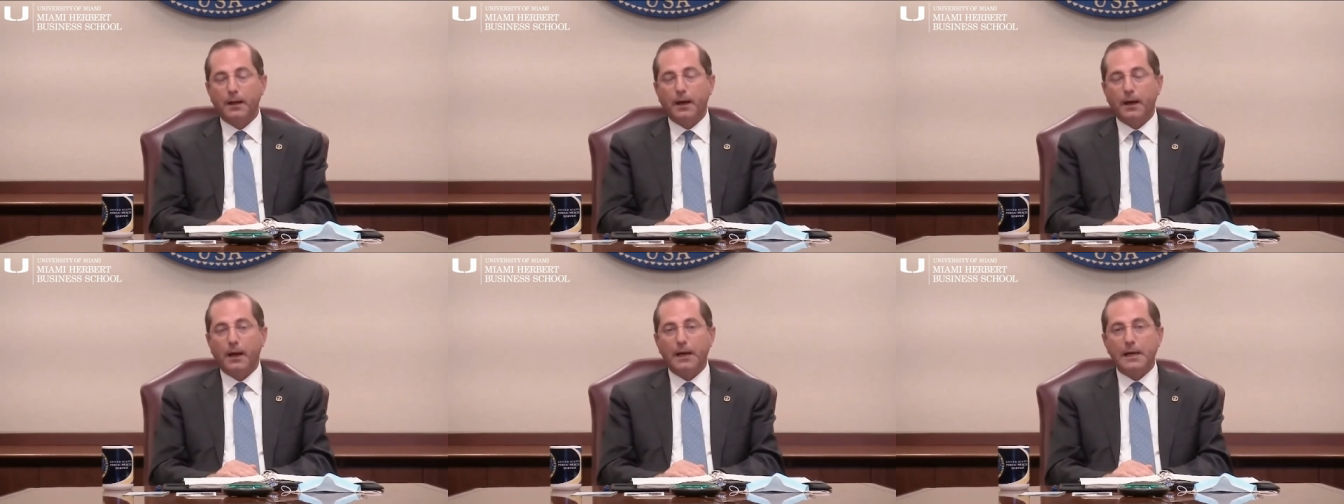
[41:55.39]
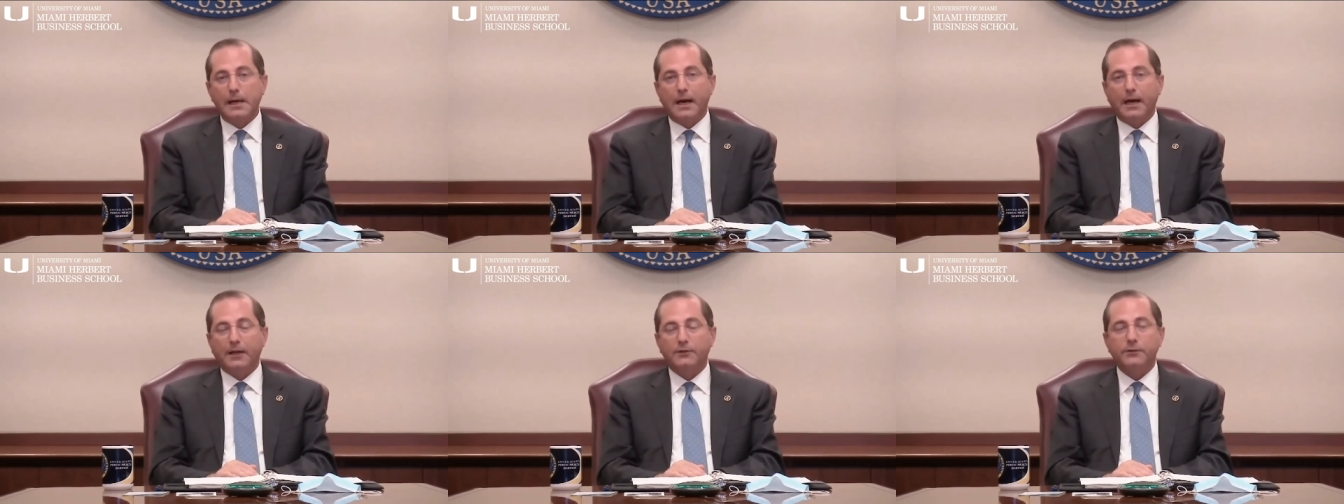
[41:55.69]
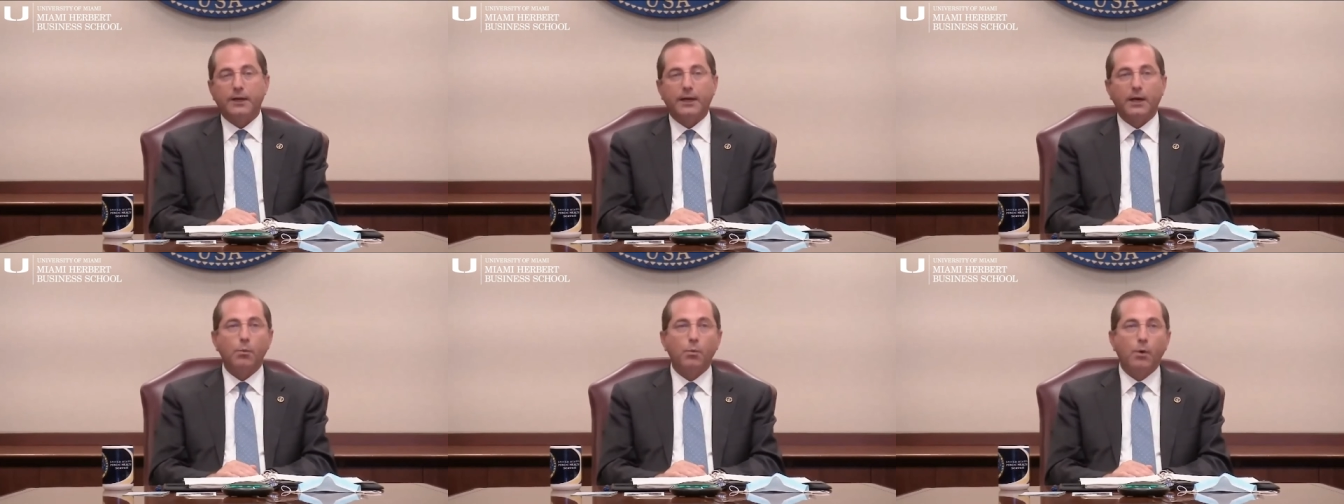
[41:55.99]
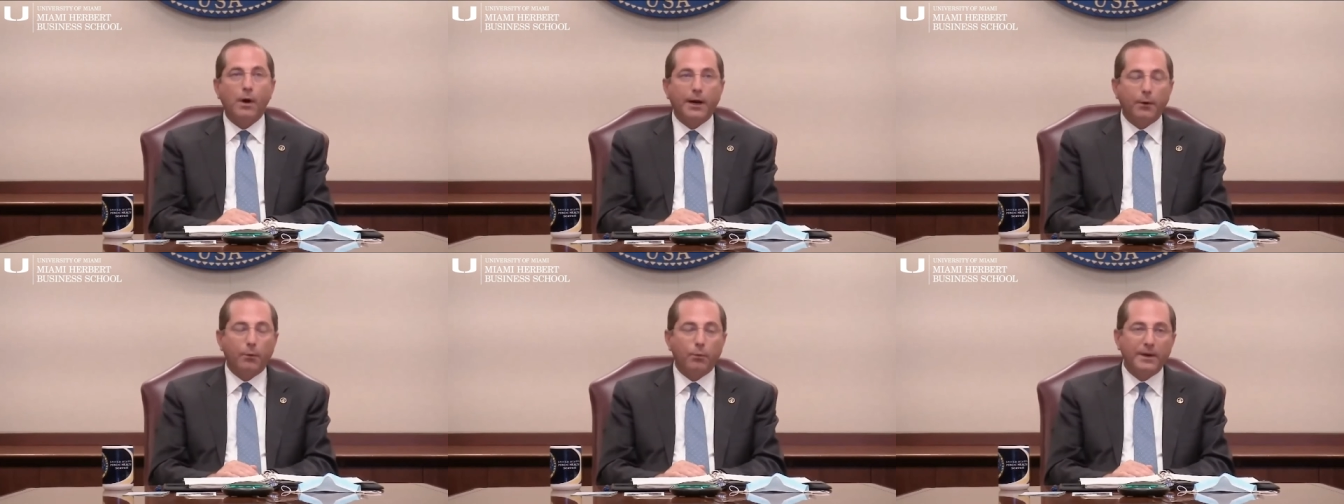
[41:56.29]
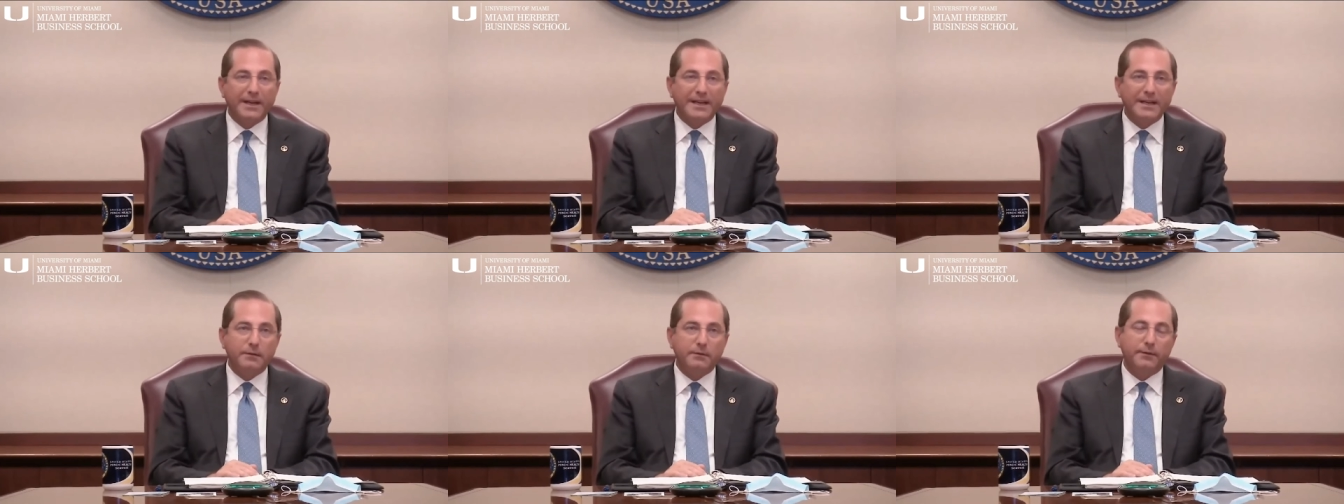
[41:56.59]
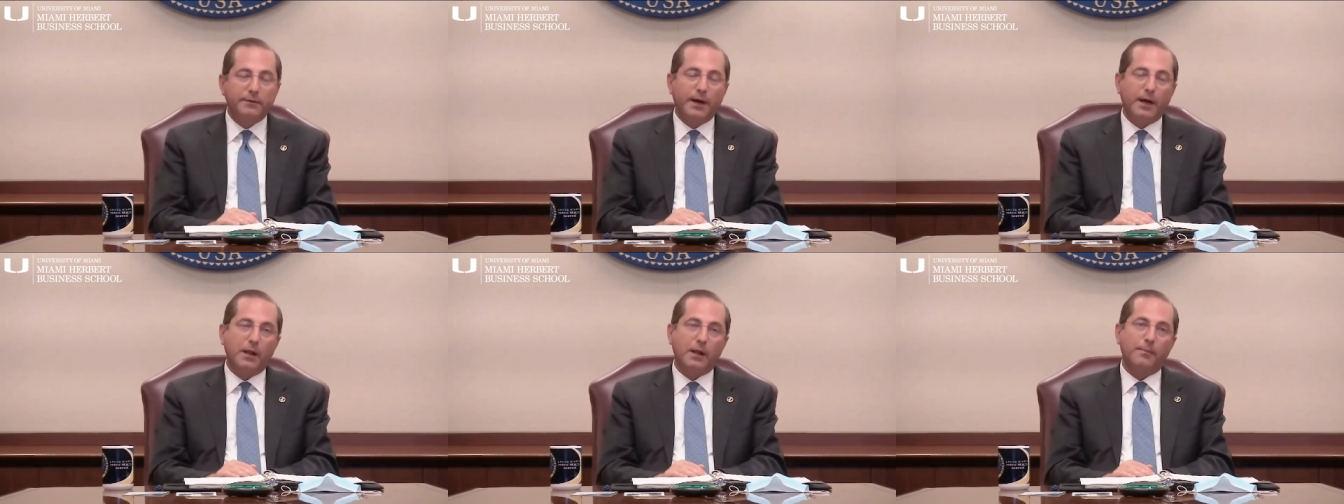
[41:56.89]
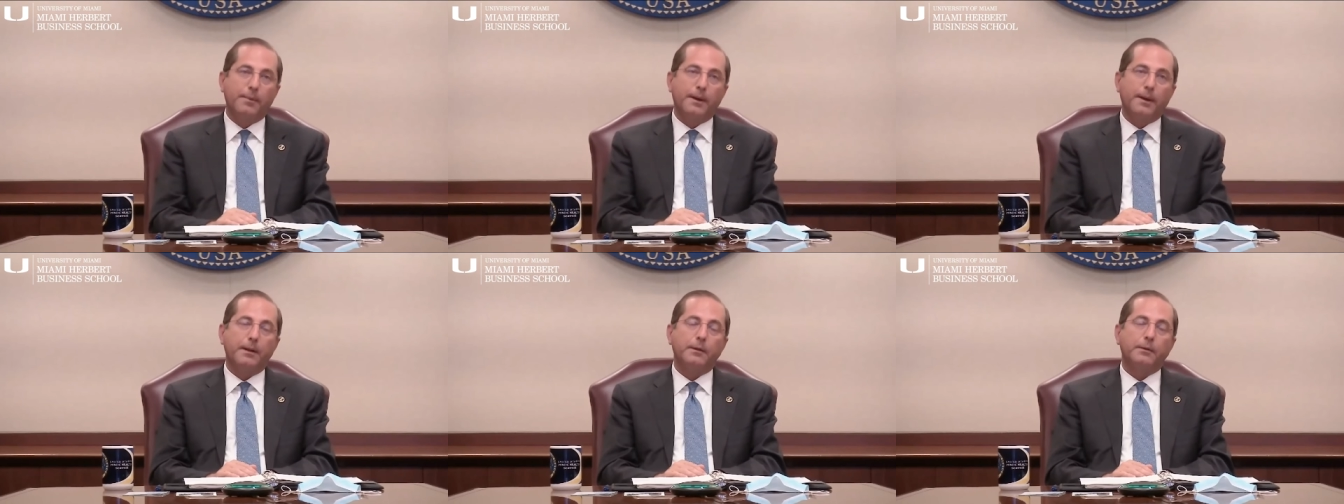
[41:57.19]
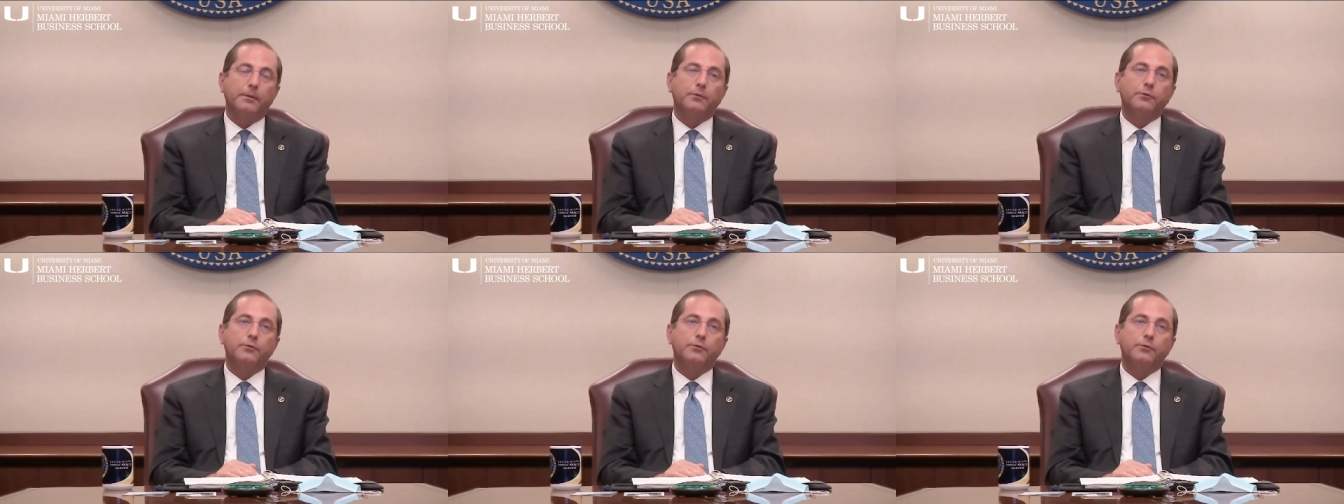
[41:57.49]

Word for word: I said I want to redevelop